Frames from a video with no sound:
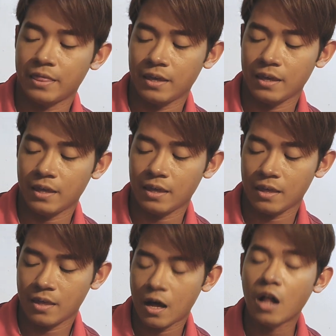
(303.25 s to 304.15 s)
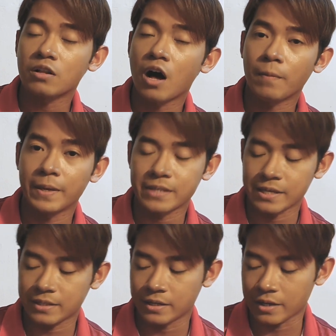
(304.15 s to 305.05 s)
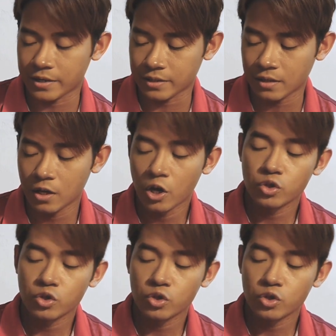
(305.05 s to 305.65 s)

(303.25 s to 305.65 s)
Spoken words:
the alcohol-based hand sanitizer.